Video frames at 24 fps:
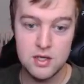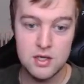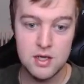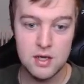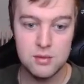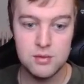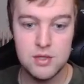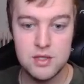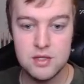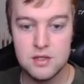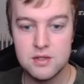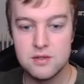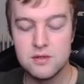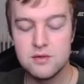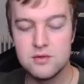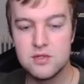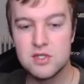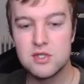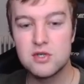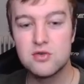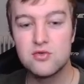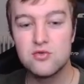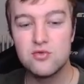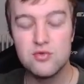I mean,
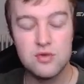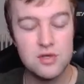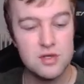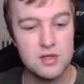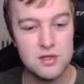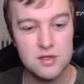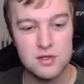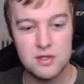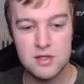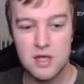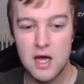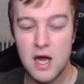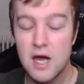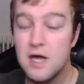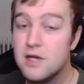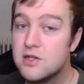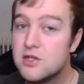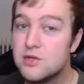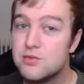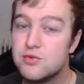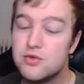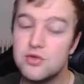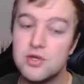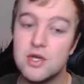the
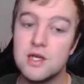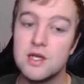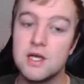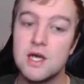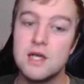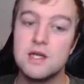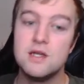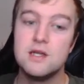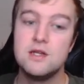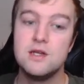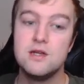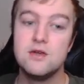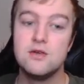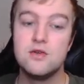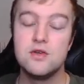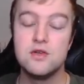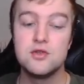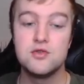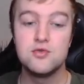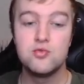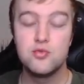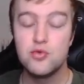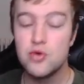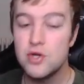items you can get in here
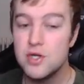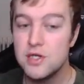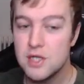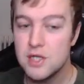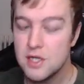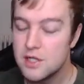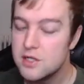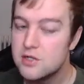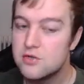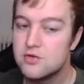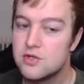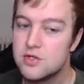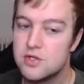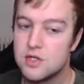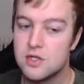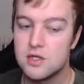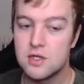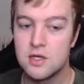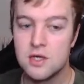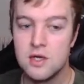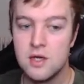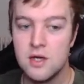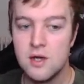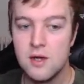is pretty interesting,
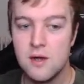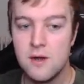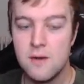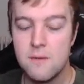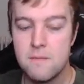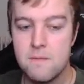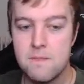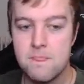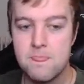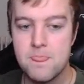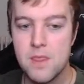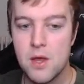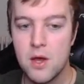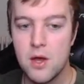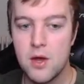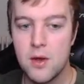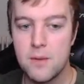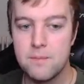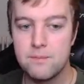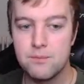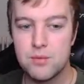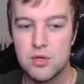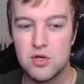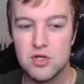
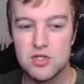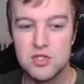because the